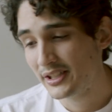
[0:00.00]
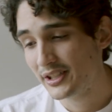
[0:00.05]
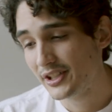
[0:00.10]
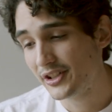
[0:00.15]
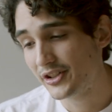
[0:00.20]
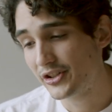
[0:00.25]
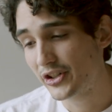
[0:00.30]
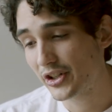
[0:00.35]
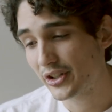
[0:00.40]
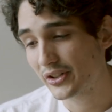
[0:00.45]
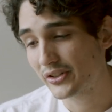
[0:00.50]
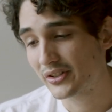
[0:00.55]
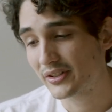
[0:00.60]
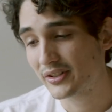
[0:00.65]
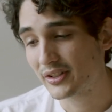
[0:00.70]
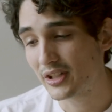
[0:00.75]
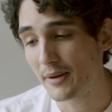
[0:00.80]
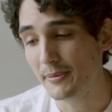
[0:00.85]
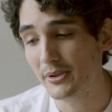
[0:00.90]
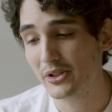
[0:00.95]
It's
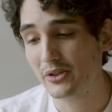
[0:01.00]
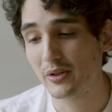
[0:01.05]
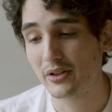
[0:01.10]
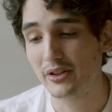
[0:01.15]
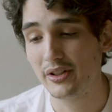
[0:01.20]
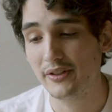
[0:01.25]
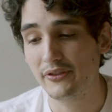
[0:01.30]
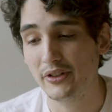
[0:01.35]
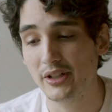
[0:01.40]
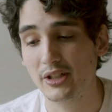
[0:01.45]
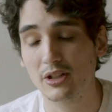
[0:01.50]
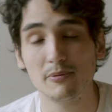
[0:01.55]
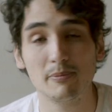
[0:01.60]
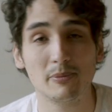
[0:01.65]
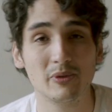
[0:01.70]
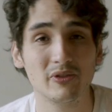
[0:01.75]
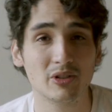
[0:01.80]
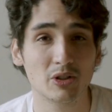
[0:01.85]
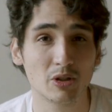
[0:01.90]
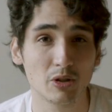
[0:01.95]
just coming to a different
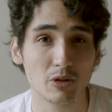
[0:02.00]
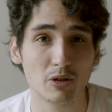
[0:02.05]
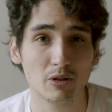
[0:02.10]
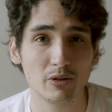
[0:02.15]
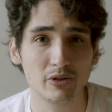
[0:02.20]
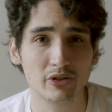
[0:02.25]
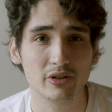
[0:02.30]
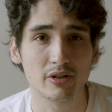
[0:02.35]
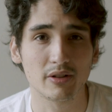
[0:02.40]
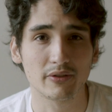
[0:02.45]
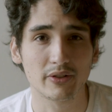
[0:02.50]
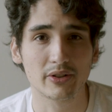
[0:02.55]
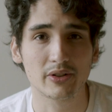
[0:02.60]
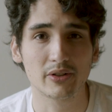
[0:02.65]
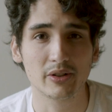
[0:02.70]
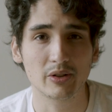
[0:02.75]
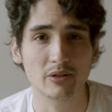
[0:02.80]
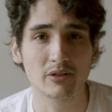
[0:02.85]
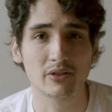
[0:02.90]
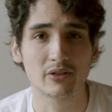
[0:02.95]
conclusion of the
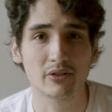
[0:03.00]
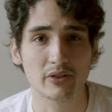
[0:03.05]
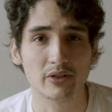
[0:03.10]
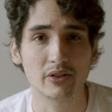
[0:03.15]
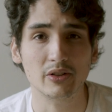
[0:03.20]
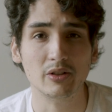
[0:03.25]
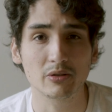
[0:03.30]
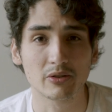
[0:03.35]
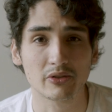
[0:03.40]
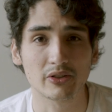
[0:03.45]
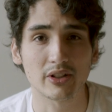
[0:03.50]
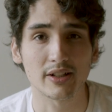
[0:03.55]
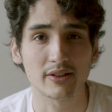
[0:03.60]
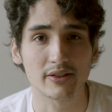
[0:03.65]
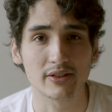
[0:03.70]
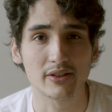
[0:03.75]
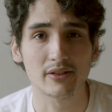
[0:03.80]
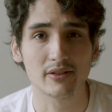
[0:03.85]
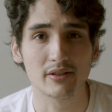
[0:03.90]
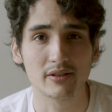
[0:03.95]

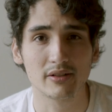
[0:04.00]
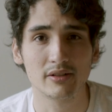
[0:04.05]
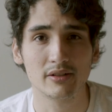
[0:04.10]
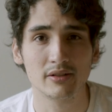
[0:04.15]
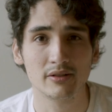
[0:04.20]
circumstances.